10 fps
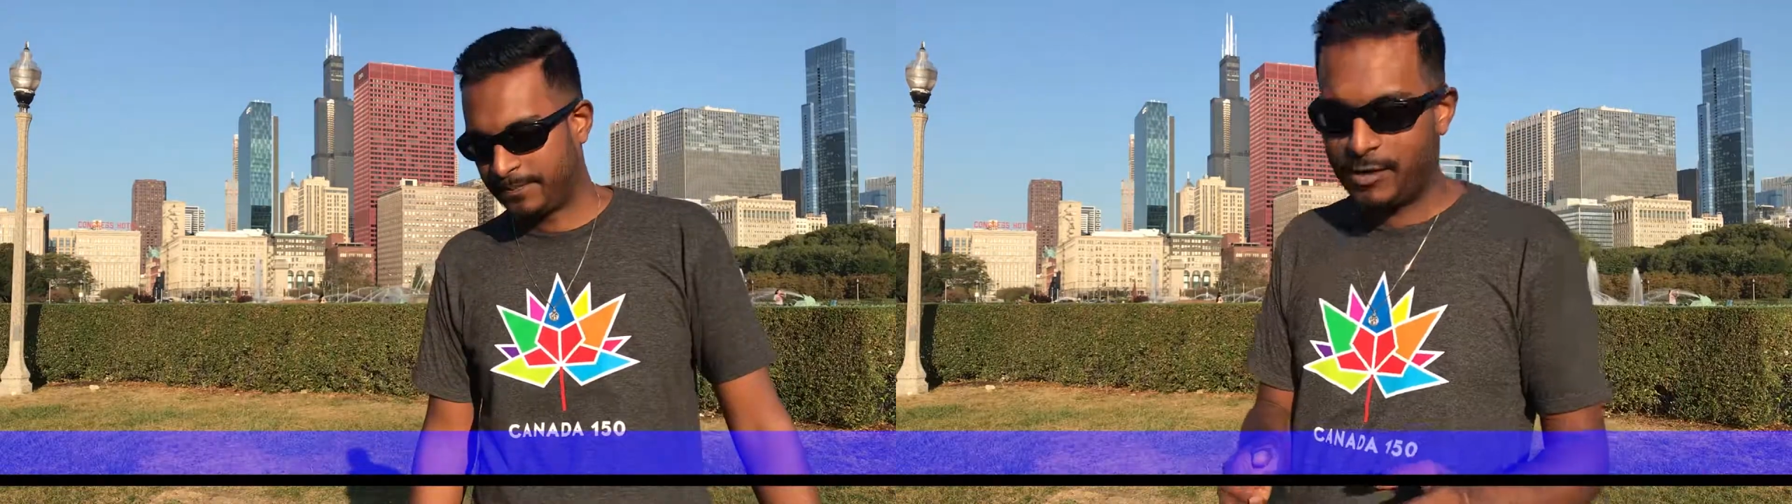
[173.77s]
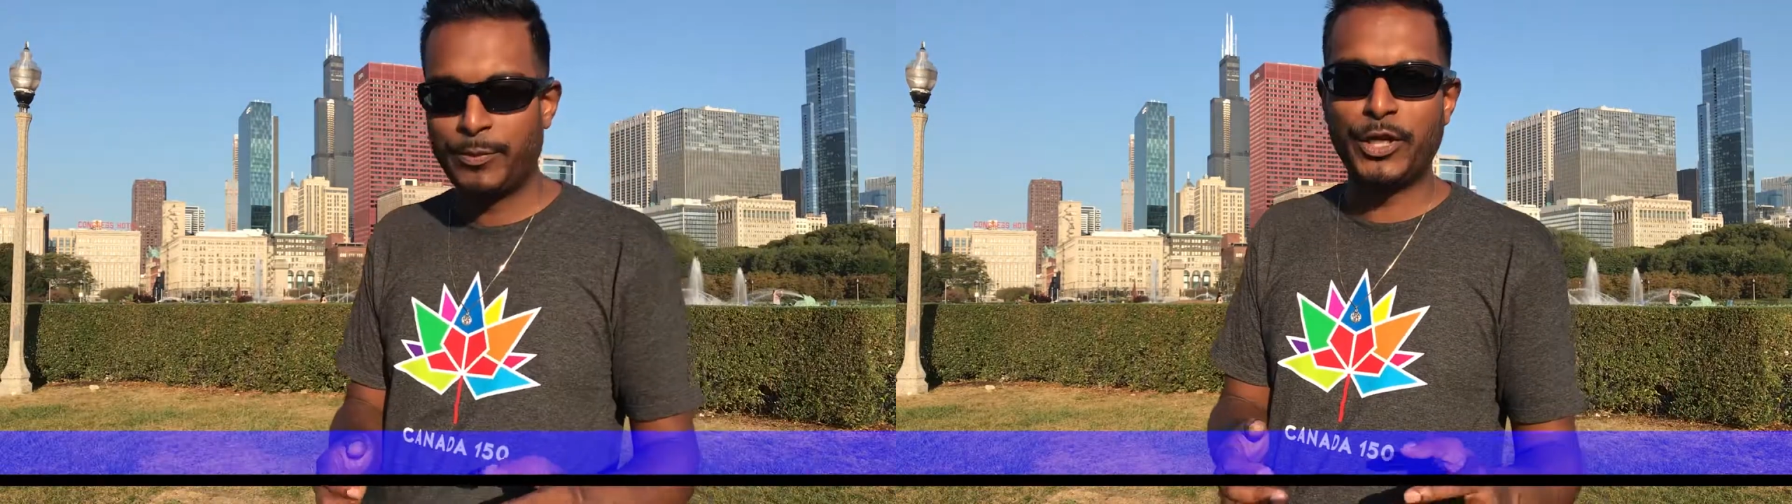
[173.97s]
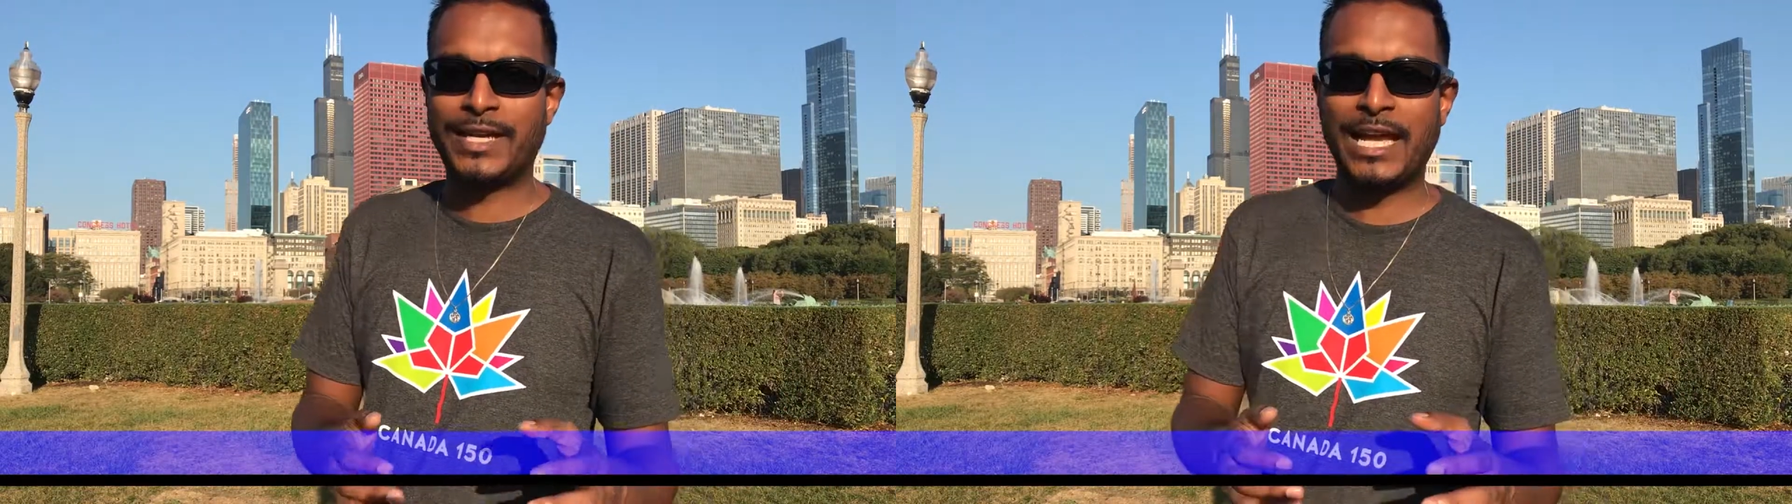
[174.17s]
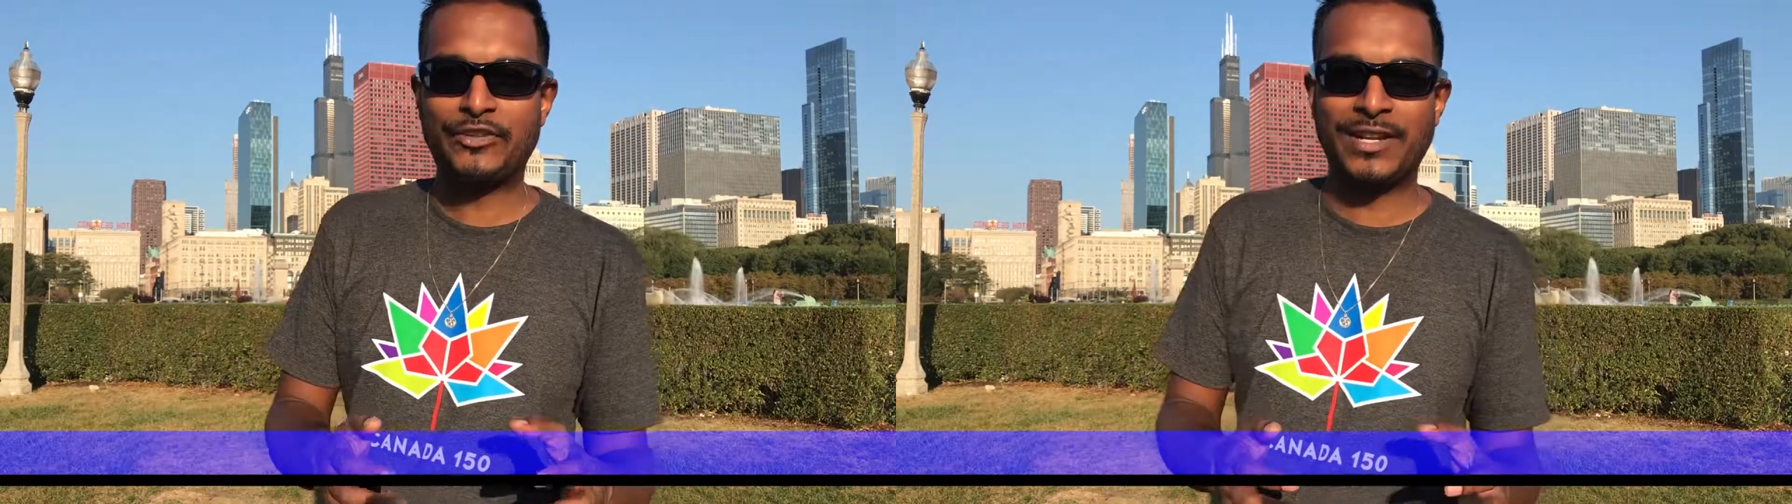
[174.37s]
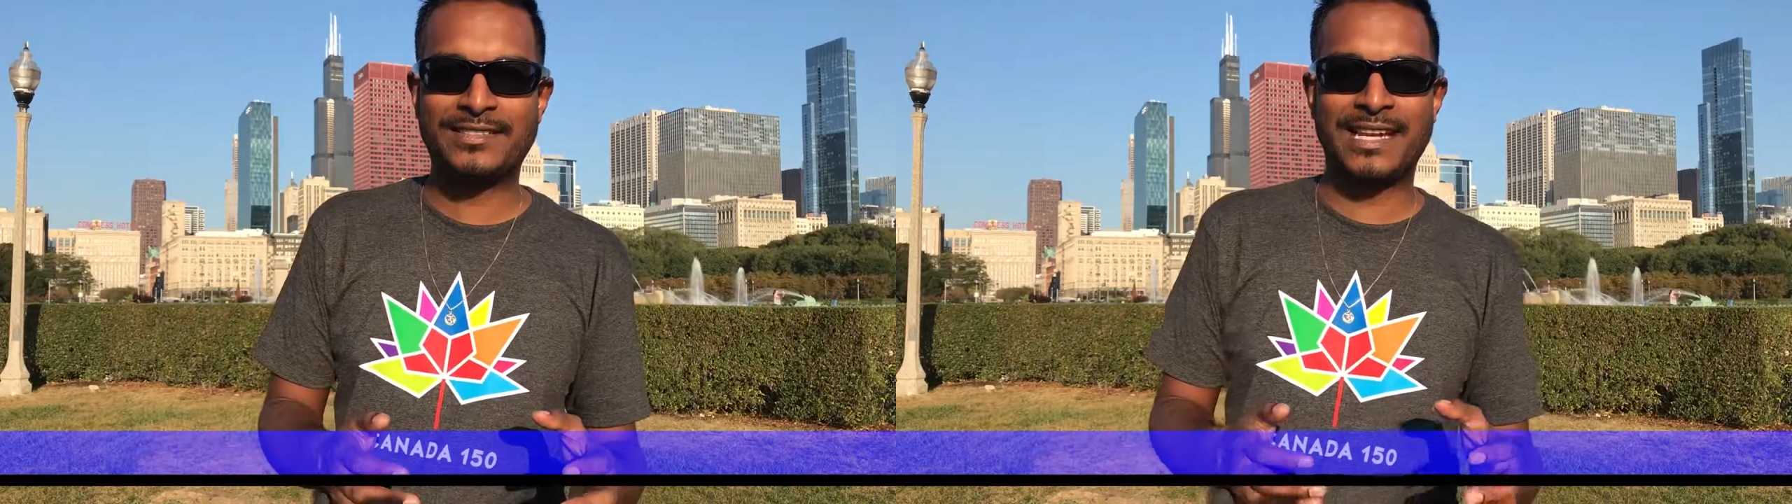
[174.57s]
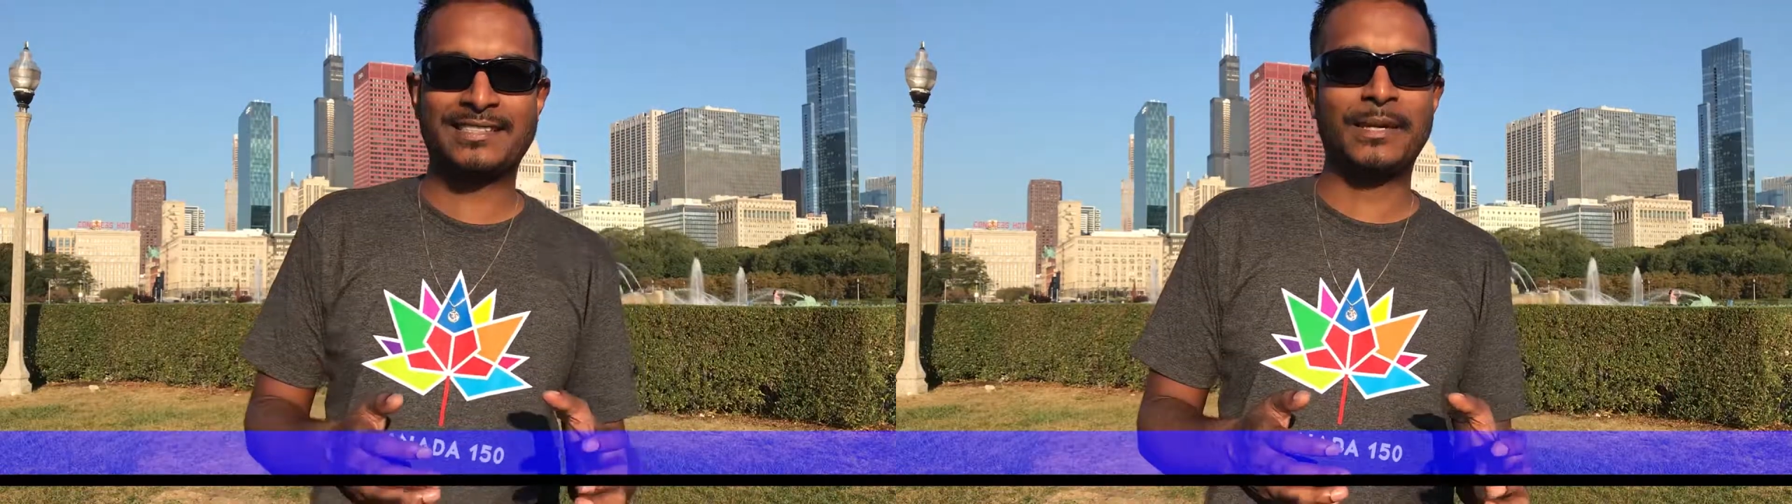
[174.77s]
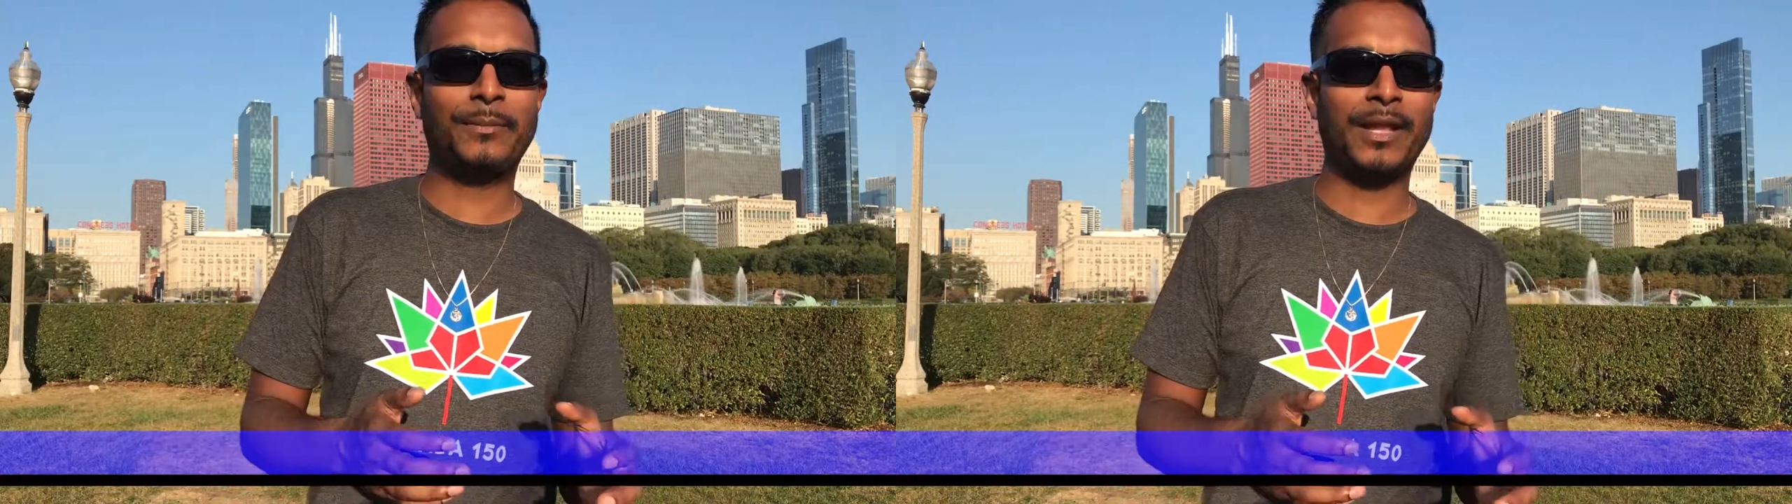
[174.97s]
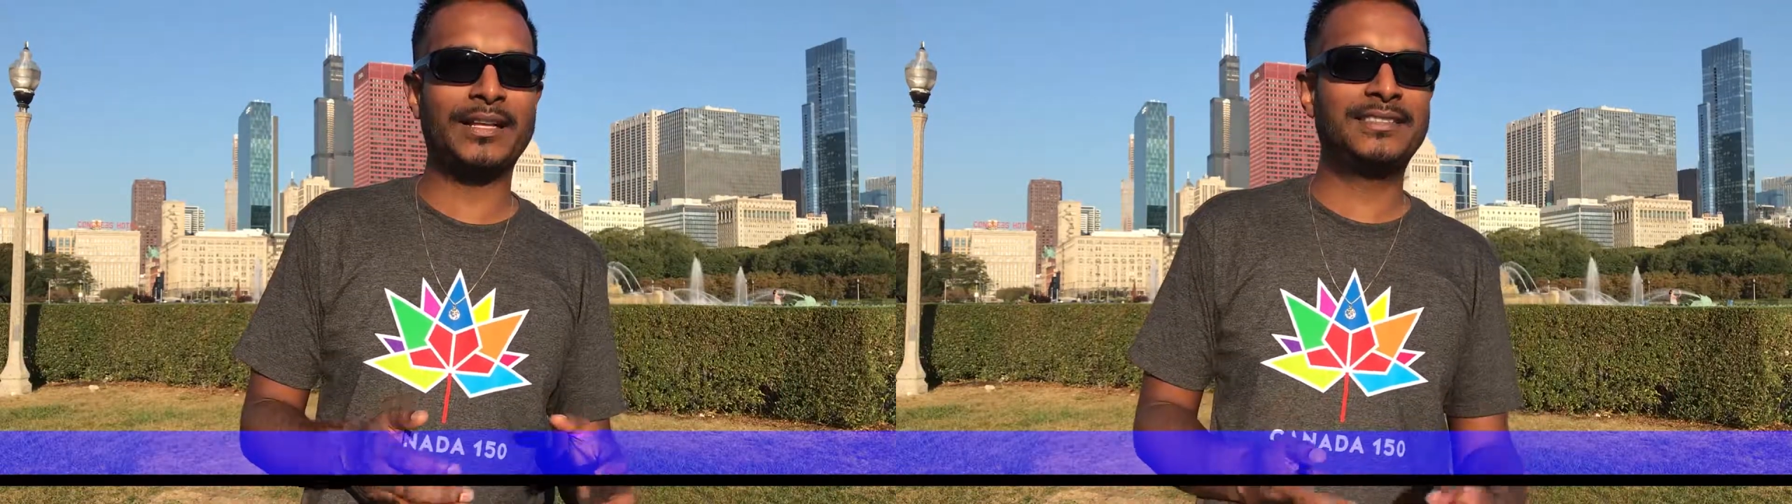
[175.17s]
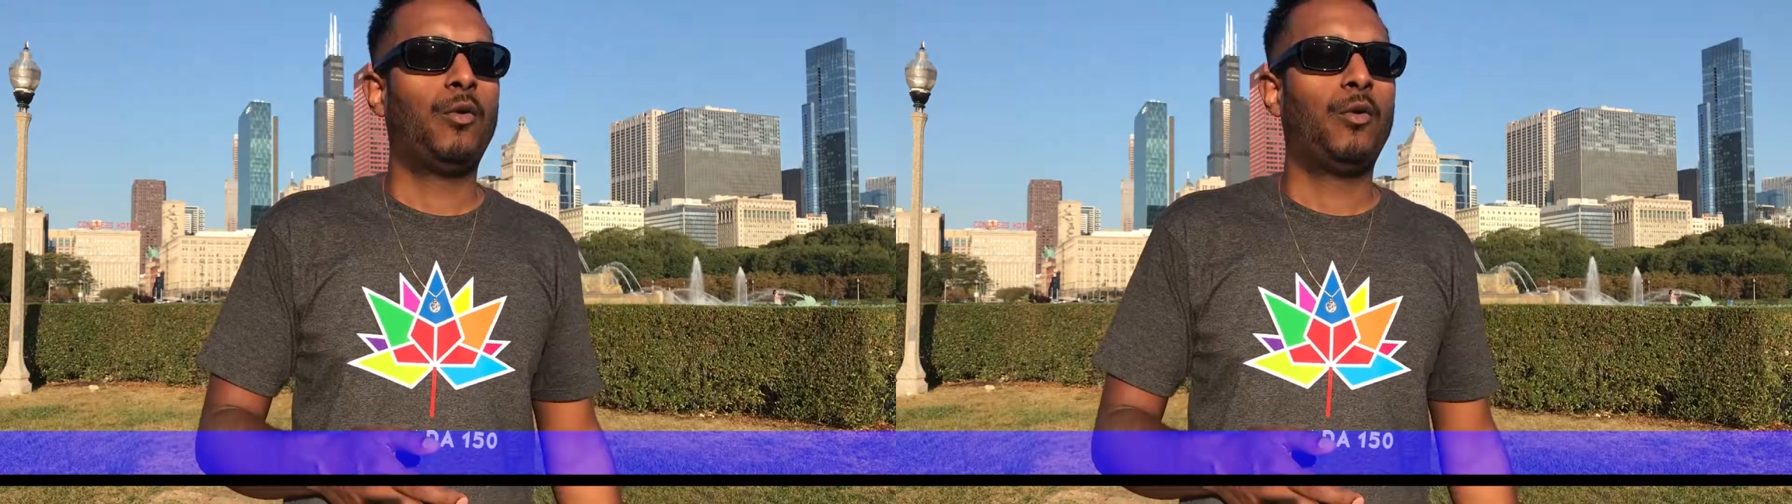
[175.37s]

Communication isn't as simple as